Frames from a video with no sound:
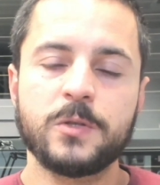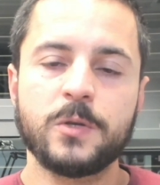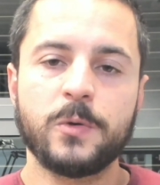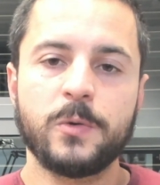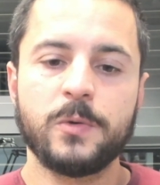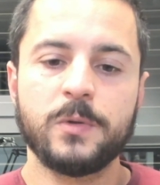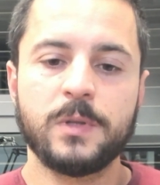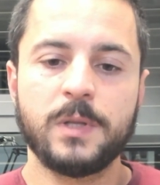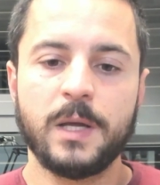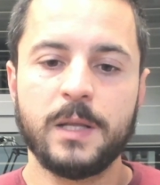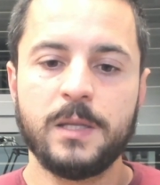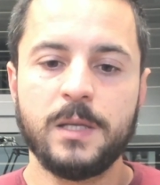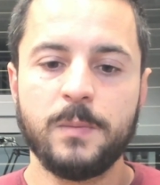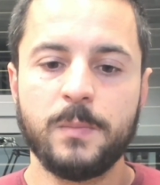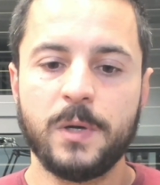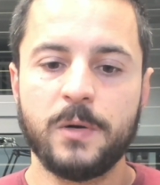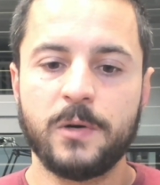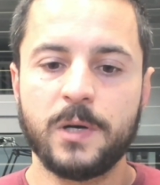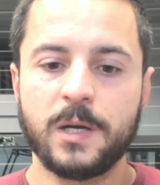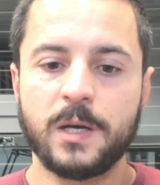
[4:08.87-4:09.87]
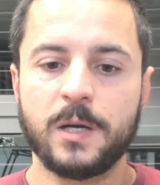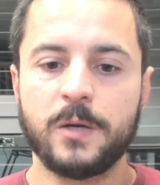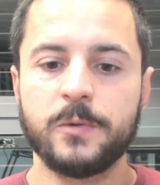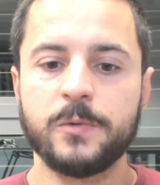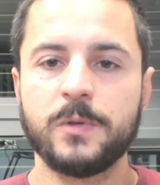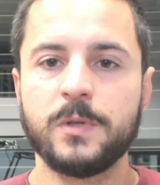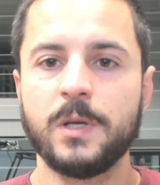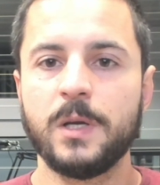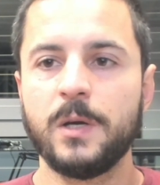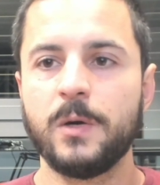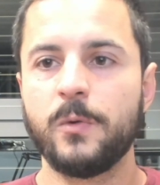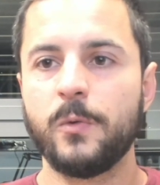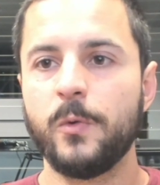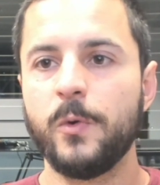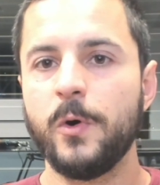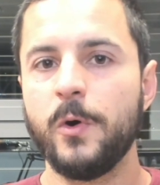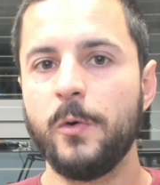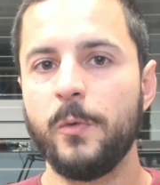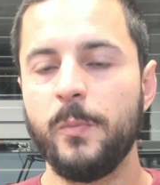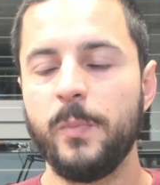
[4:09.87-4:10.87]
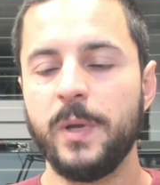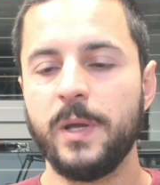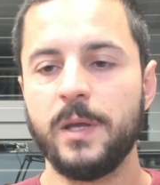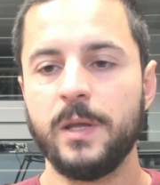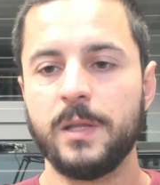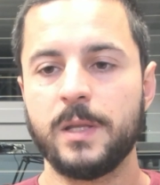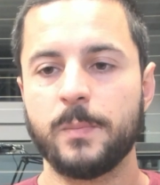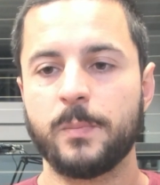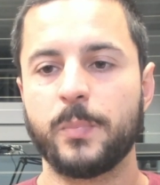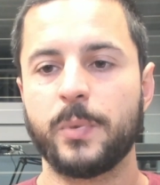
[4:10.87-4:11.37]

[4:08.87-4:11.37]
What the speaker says: So that email account will be